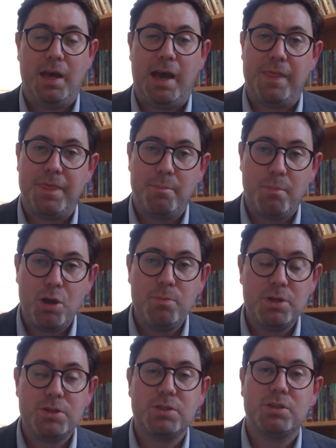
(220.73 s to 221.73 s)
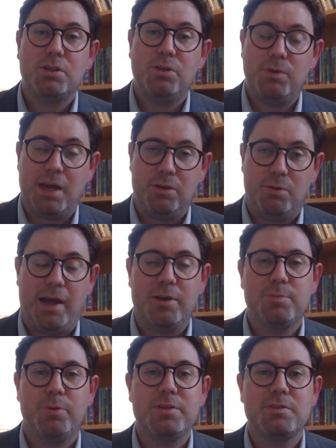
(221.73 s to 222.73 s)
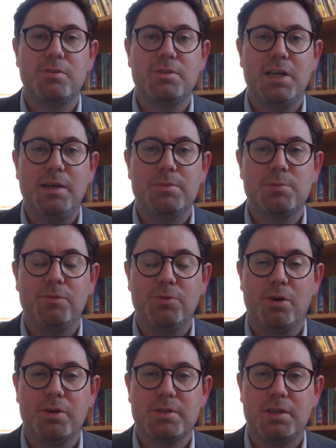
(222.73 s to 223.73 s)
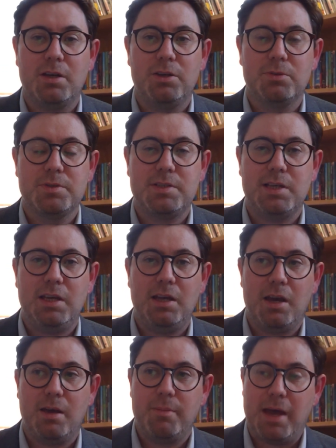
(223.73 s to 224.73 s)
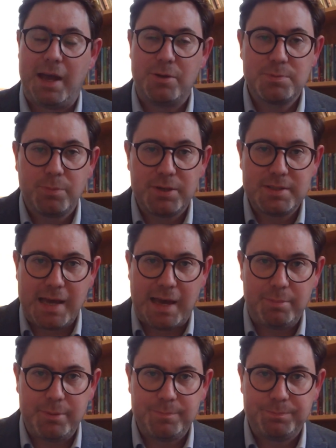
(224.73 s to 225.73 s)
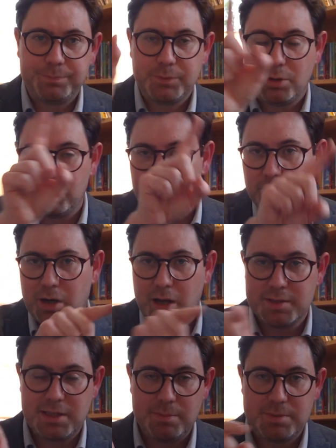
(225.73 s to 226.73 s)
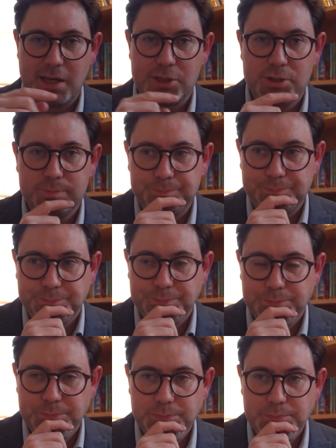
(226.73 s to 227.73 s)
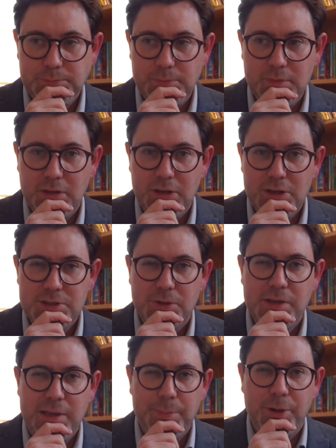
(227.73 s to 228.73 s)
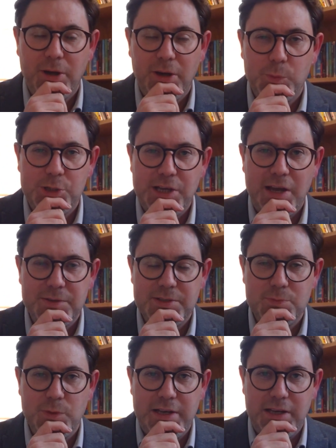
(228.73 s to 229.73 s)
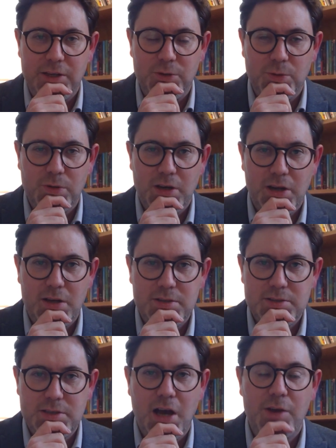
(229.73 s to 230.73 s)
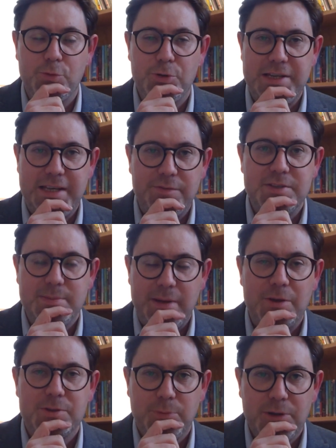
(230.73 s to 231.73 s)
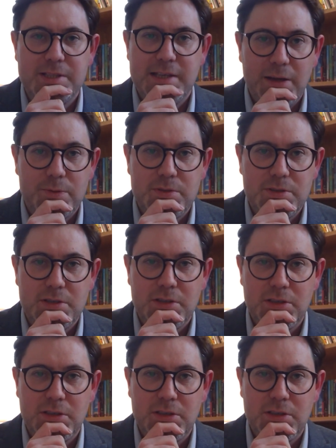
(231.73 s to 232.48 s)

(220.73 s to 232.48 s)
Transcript: At the moment, you get your house points through Teams. We've got, you'll see a house point tab on your class team section. So keep an eye on which house is winning in your class. I've already given some house points out.